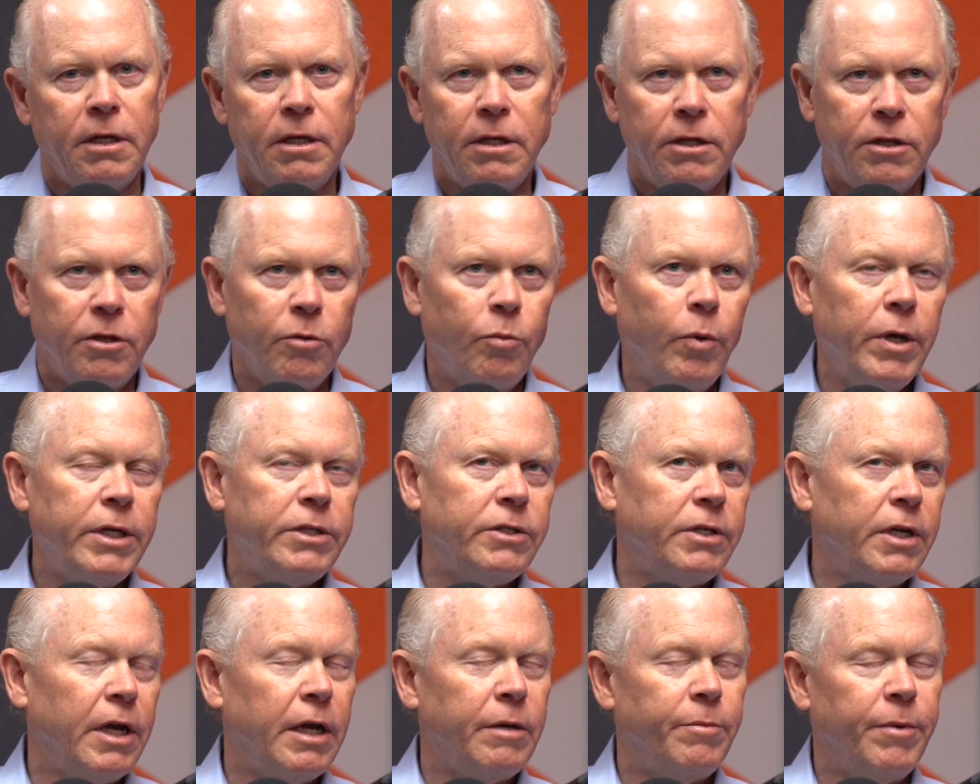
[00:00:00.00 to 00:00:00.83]
The West
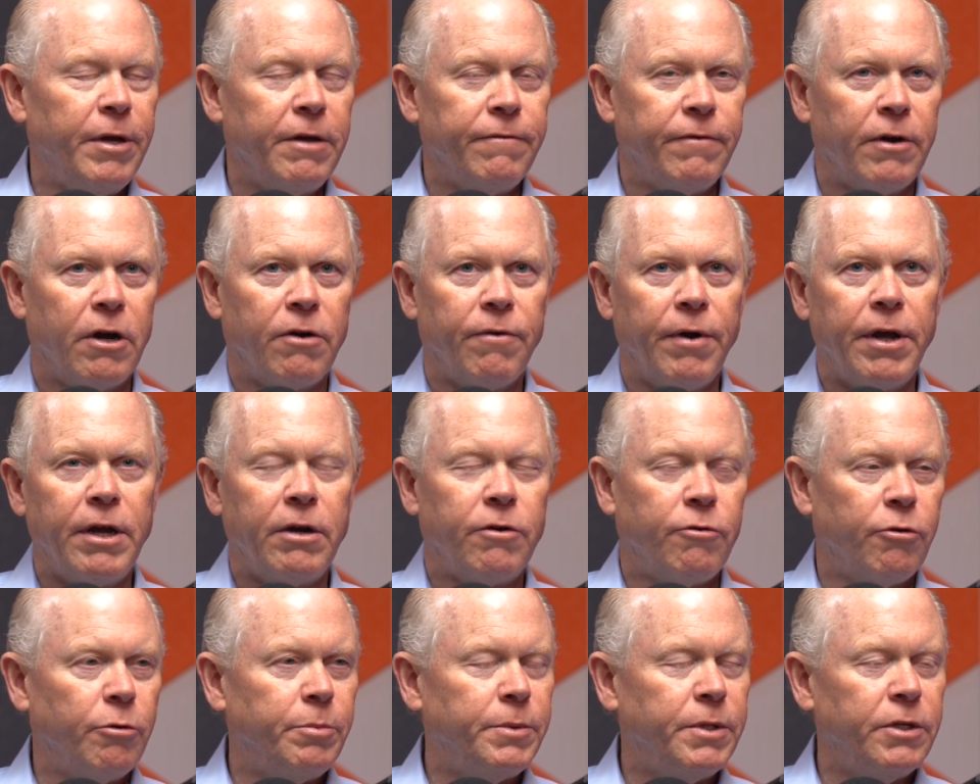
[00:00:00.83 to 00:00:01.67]
Side, we have a great
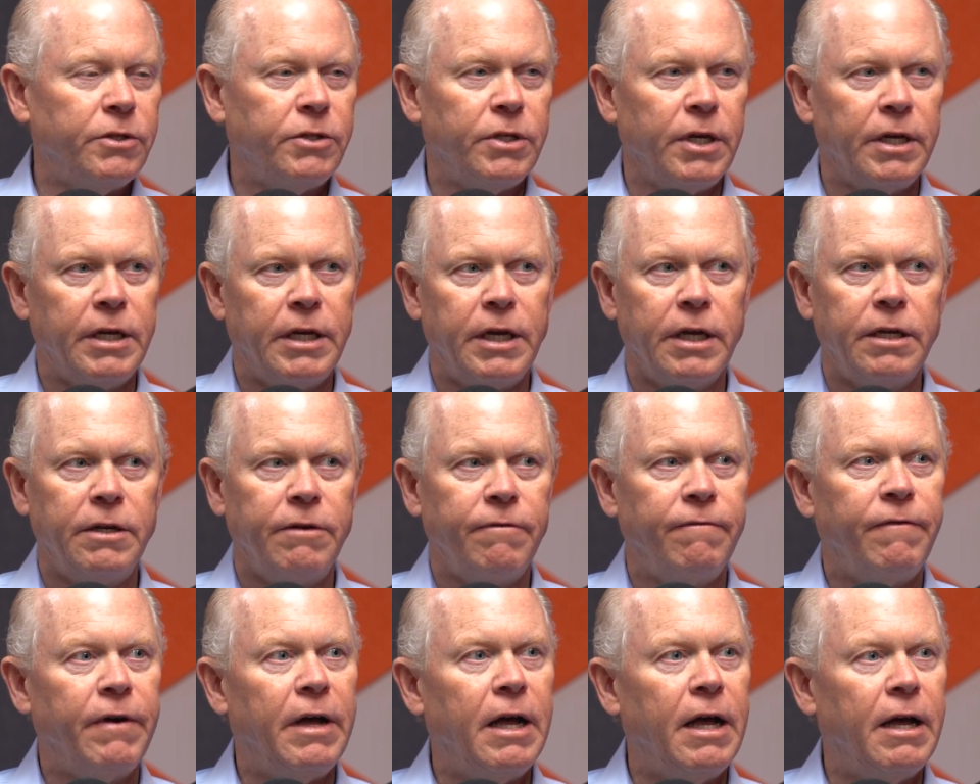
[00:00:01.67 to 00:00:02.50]
group that's like getting
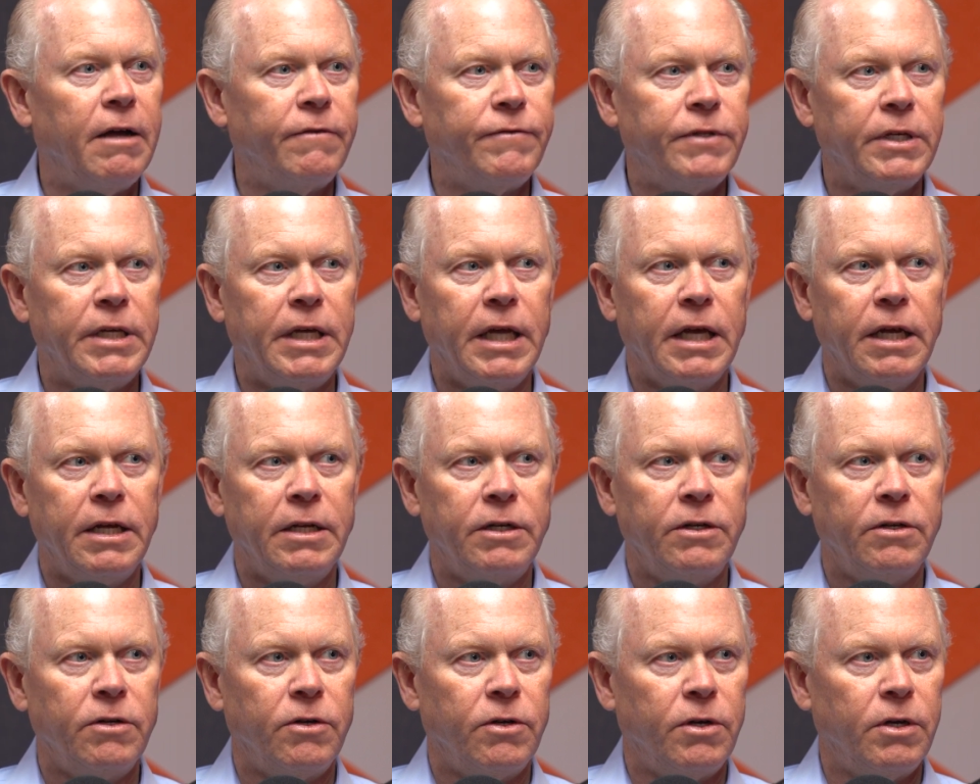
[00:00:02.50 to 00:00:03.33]
involved
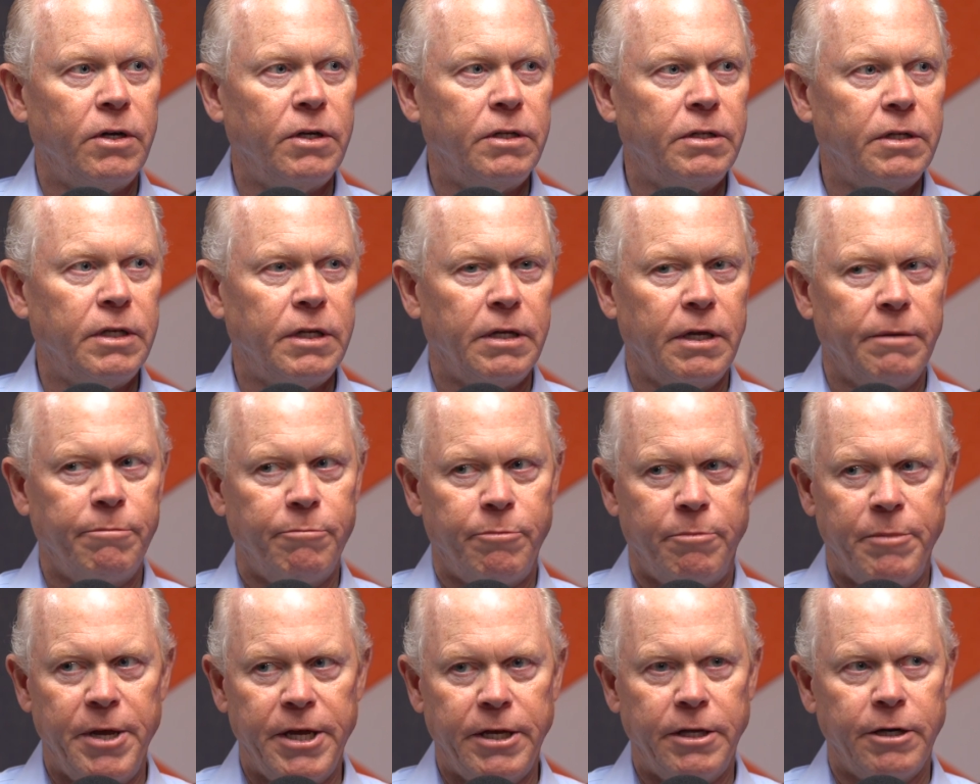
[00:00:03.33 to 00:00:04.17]
again in
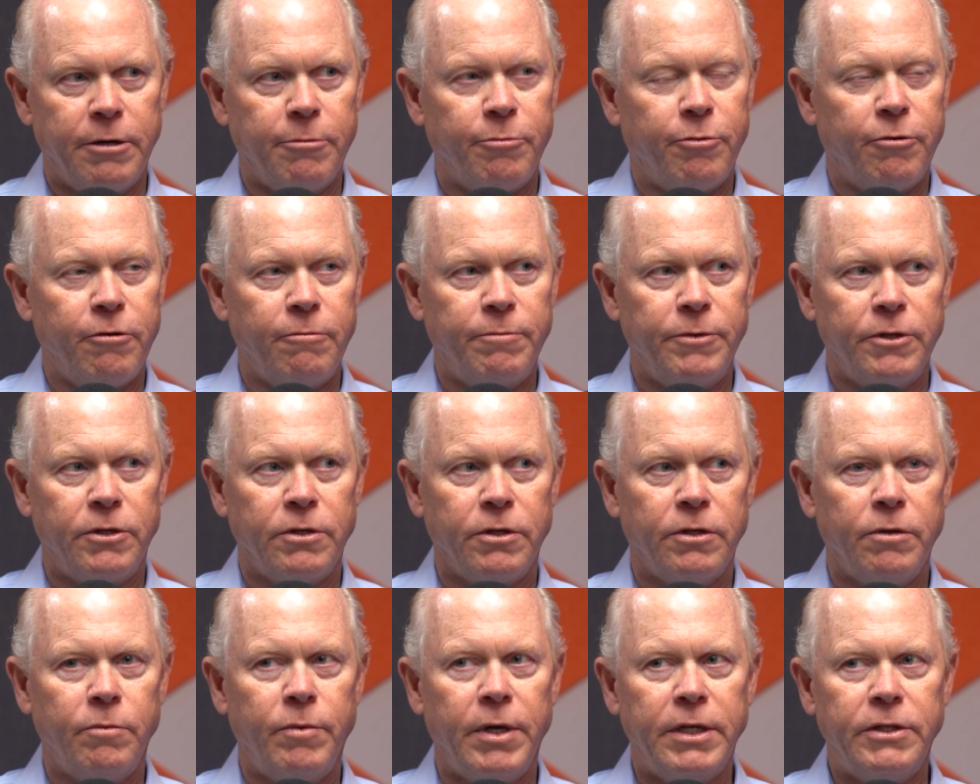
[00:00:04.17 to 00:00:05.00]
making improvements on
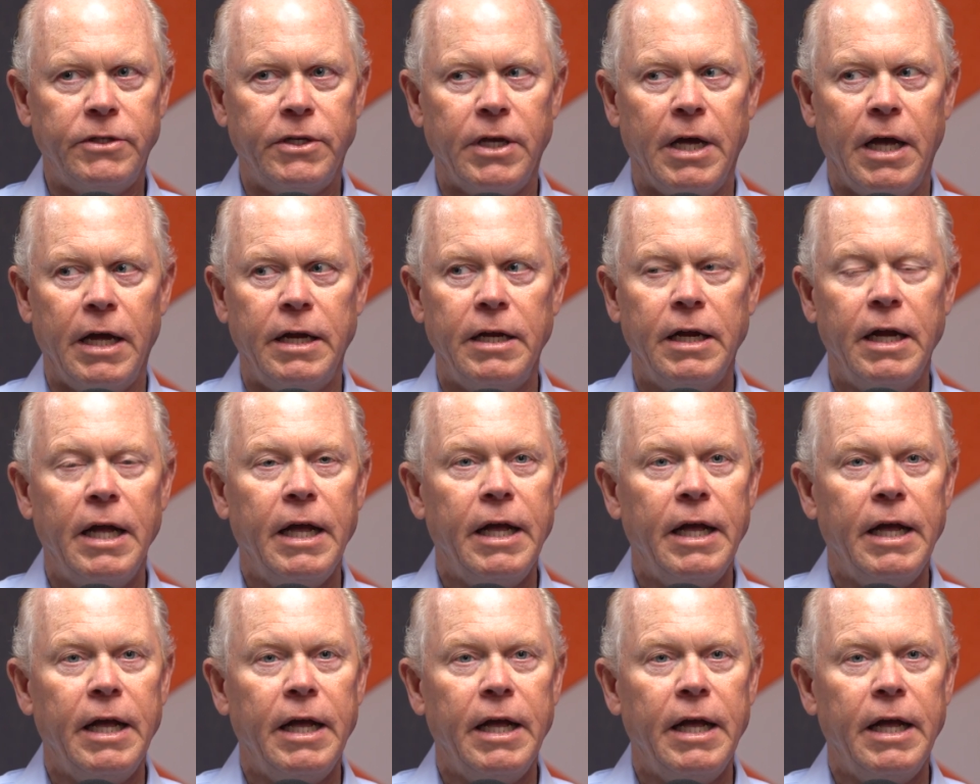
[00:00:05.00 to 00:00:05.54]
the West Side.